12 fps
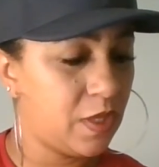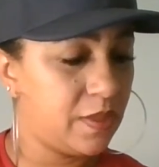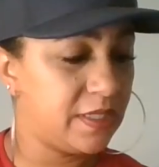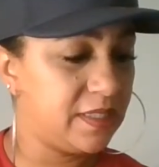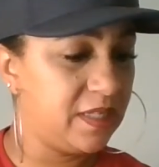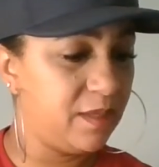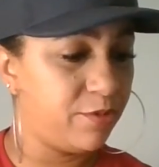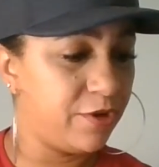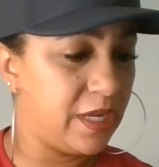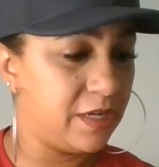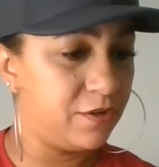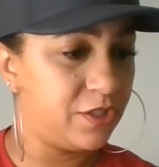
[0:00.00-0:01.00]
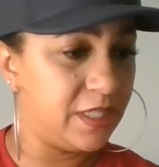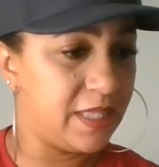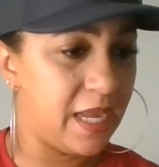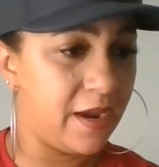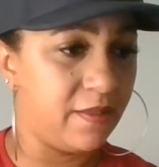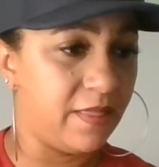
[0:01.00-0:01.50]
That's sleeper energy
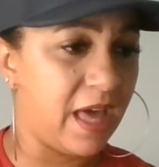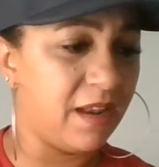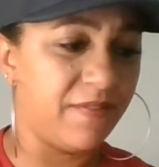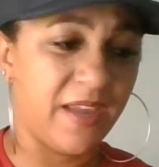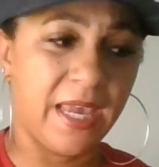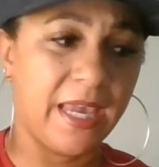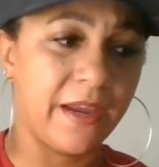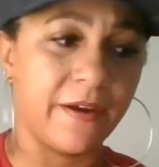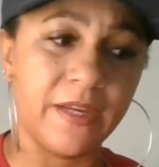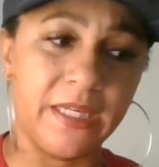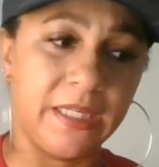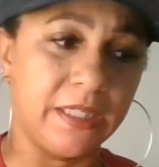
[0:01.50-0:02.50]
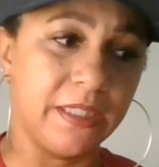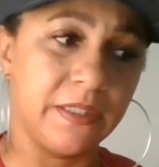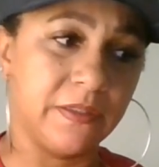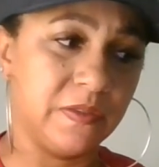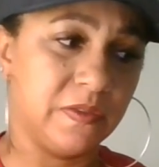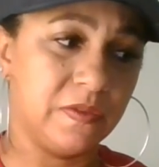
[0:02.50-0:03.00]
there. A lot of air here.
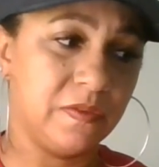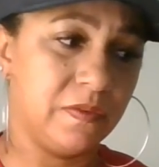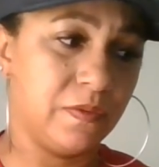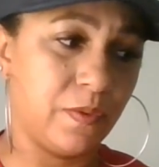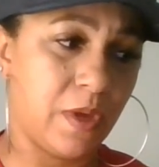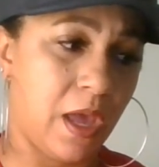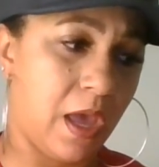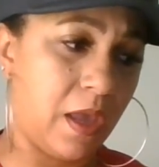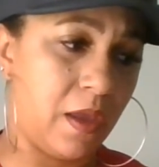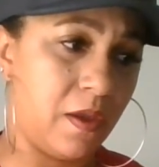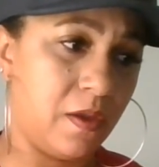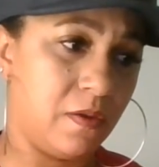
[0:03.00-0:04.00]
Okay.